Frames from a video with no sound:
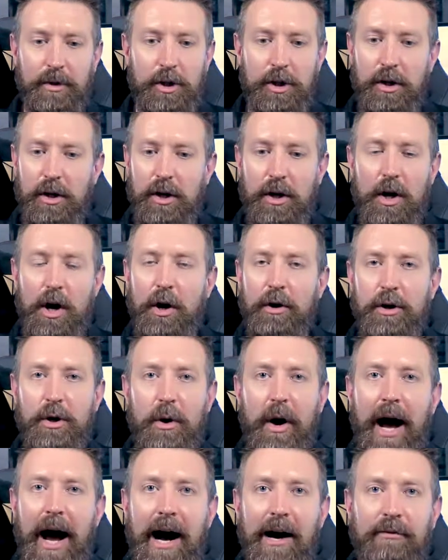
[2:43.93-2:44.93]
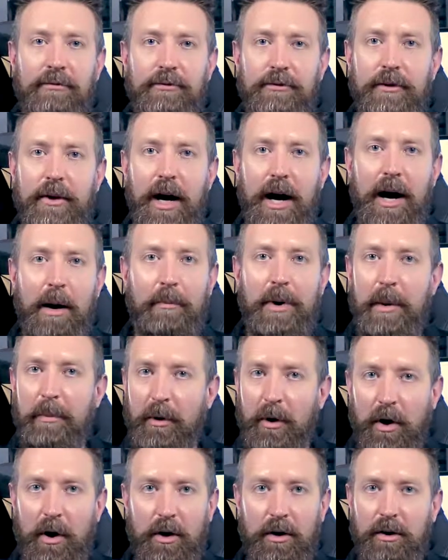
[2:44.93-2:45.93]
You know, you have
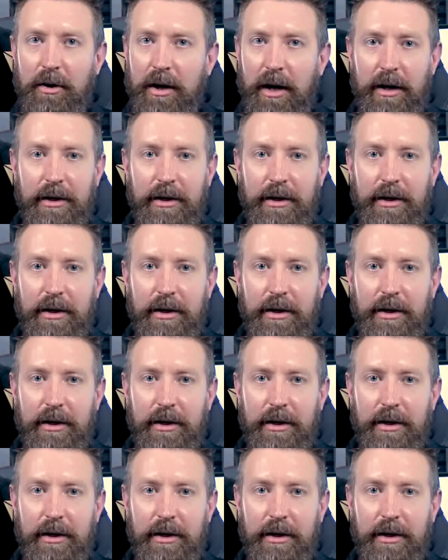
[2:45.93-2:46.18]
people,